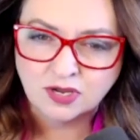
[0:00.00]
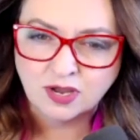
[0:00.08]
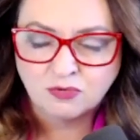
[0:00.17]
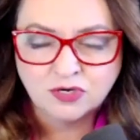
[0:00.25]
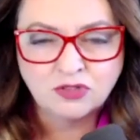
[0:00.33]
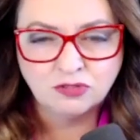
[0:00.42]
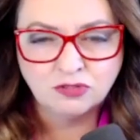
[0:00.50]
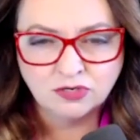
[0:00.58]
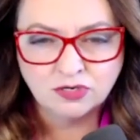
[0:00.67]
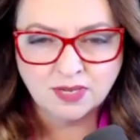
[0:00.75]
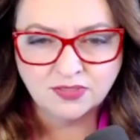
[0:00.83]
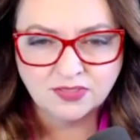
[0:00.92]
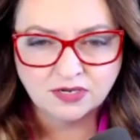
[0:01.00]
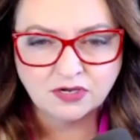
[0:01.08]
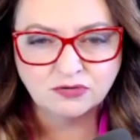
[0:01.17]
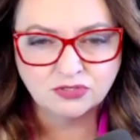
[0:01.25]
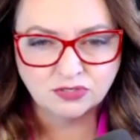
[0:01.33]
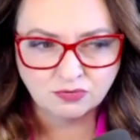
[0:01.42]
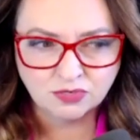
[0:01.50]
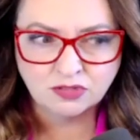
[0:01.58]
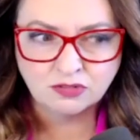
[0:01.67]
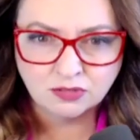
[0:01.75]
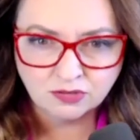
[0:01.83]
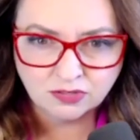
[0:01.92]
I want to learn about that culture. I want to
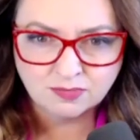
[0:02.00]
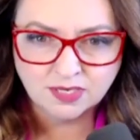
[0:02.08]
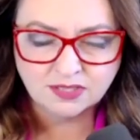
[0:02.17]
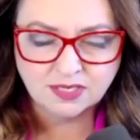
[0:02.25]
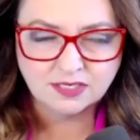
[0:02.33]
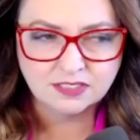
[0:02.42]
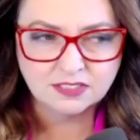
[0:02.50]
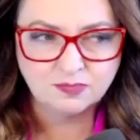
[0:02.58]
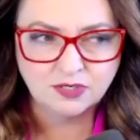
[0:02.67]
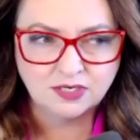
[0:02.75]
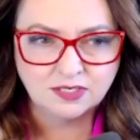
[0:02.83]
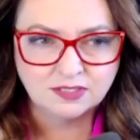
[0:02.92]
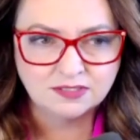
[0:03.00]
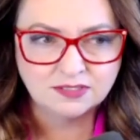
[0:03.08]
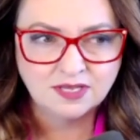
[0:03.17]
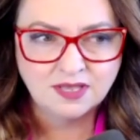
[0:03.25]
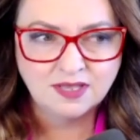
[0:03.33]
learn about that experience.